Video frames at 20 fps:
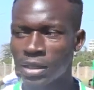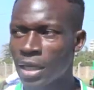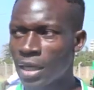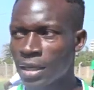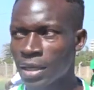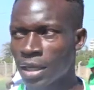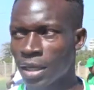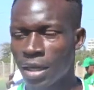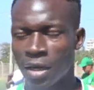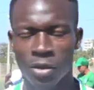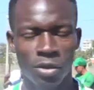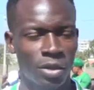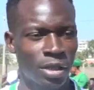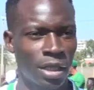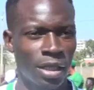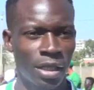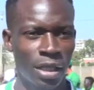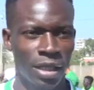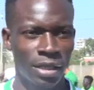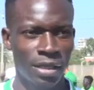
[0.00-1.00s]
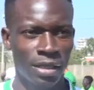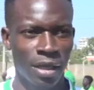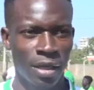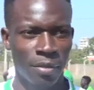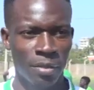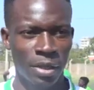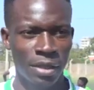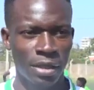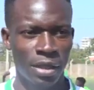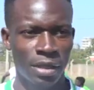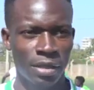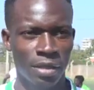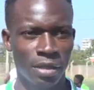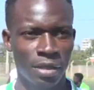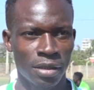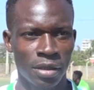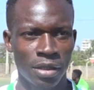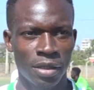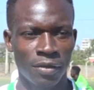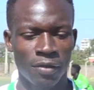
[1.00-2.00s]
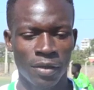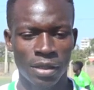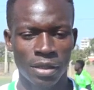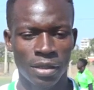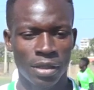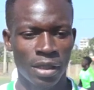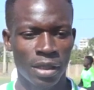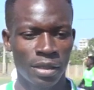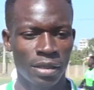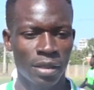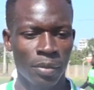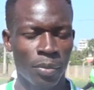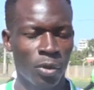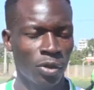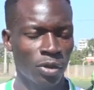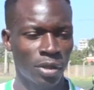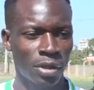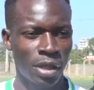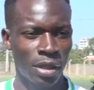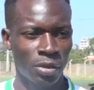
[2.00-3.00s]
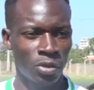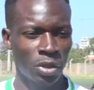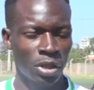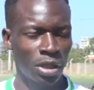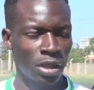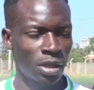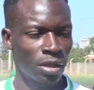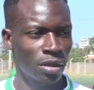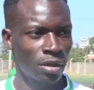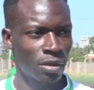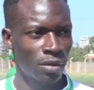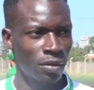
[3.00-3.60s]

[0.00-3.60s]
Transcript: turning out in large numbers and give us the support that we need.